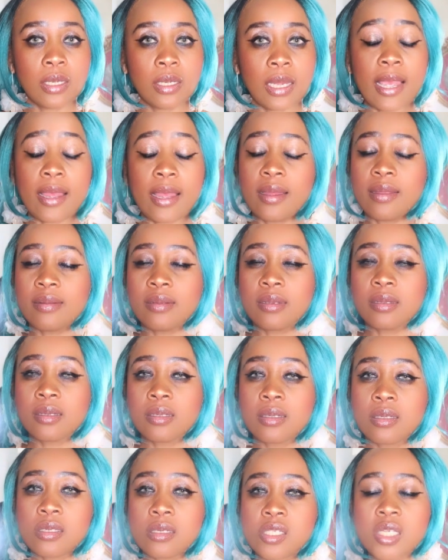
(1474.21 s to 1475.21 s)
and
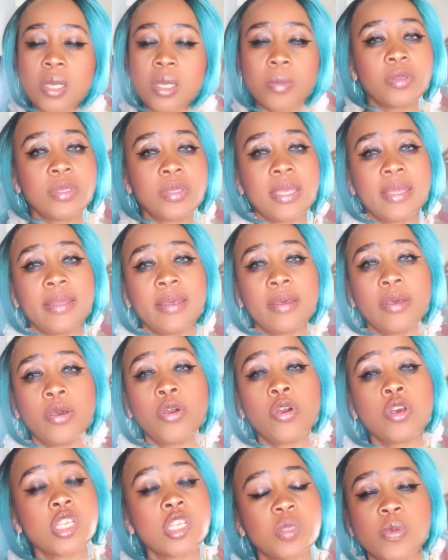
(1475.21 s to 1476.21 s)
some of their
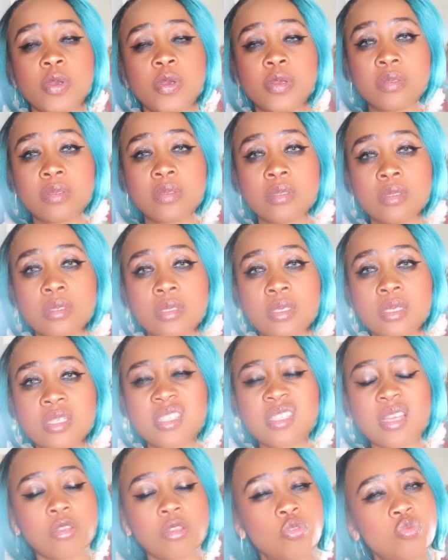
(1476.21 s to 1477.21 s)
husbands
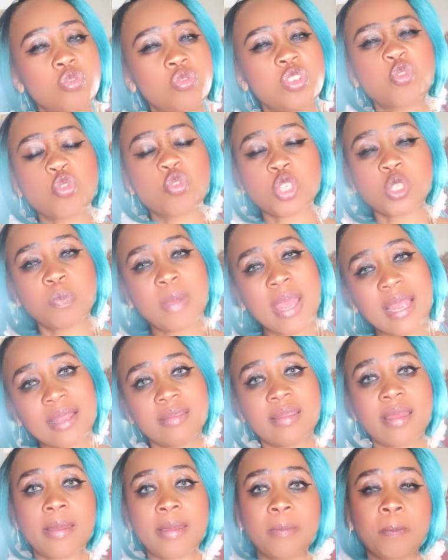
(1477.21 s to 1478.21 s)
start to
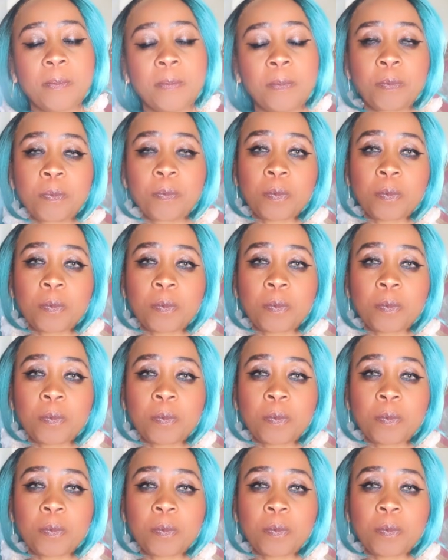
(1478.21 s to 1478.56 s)
disrespect them